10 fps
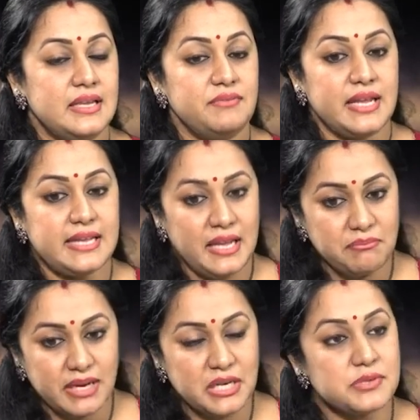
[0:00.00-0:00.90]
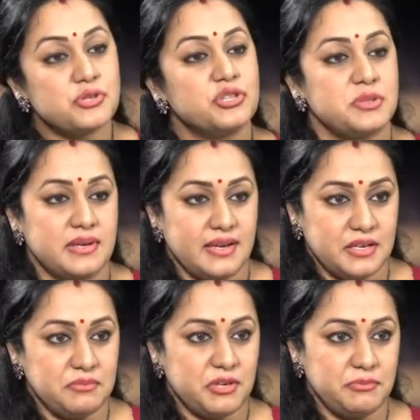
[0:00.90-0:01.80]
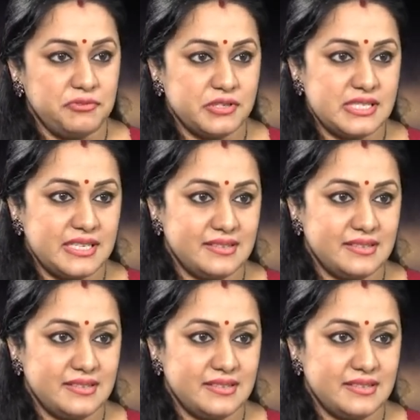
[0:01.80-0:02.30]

Then when I came back, it was Kotta Bangaram on my first